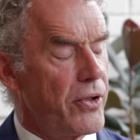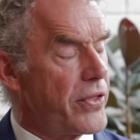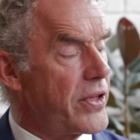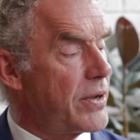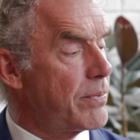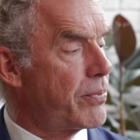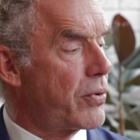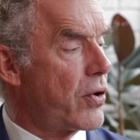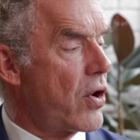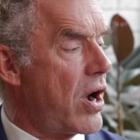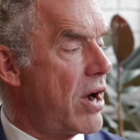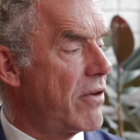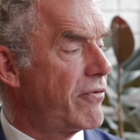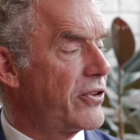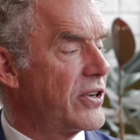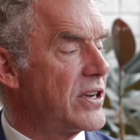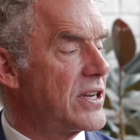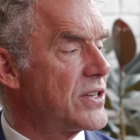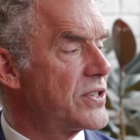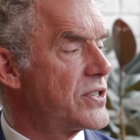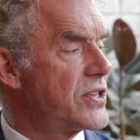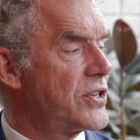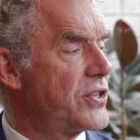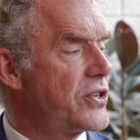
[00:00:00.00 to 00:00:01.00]
that profit
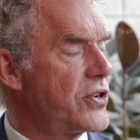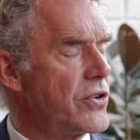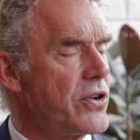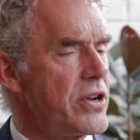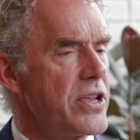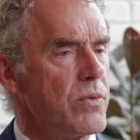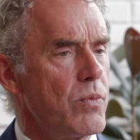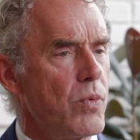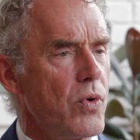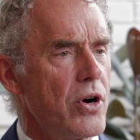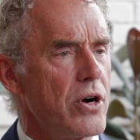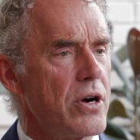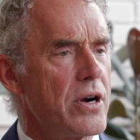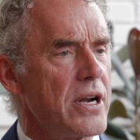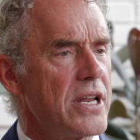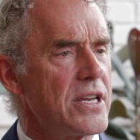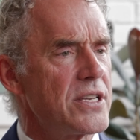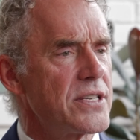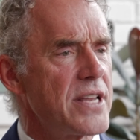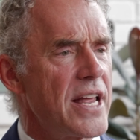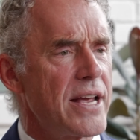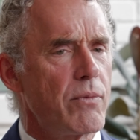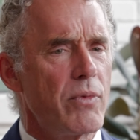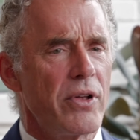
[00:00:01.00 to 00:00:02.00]
is a dirty word.
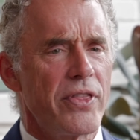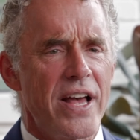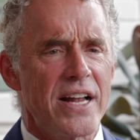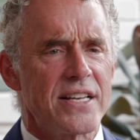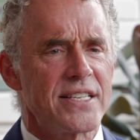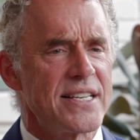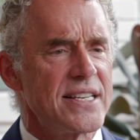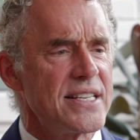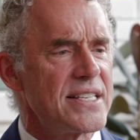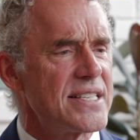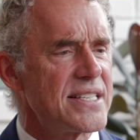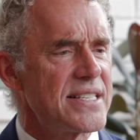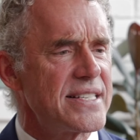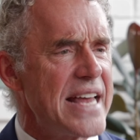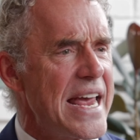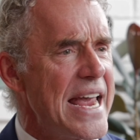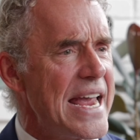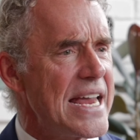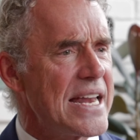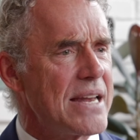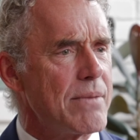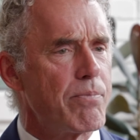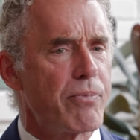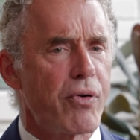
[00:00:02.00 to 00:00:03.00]
It's like, well, that's
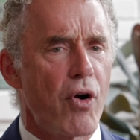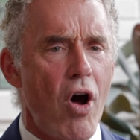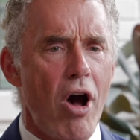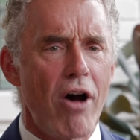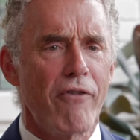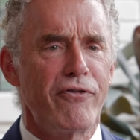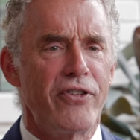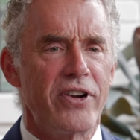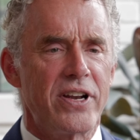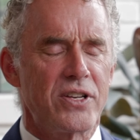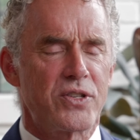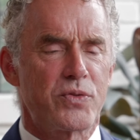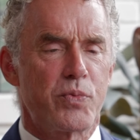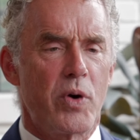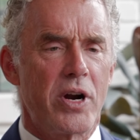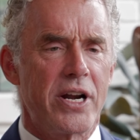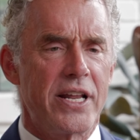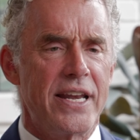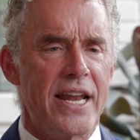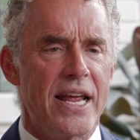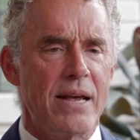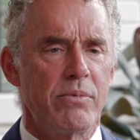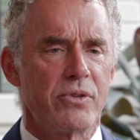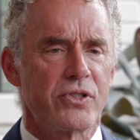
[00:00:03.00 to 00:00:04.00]
insane. Profit is what
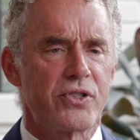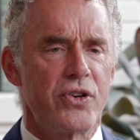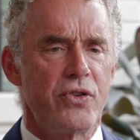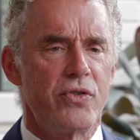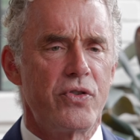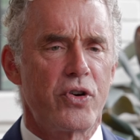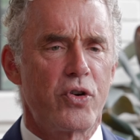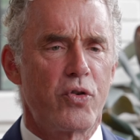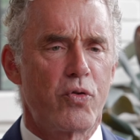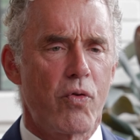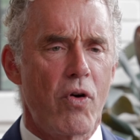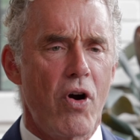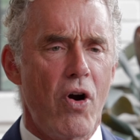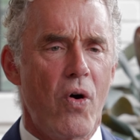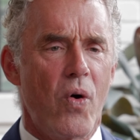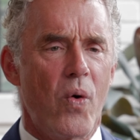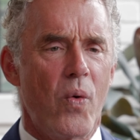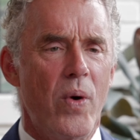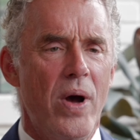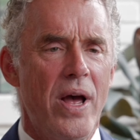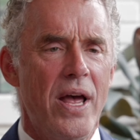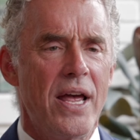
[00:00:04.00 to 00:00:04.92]
enables you to grow.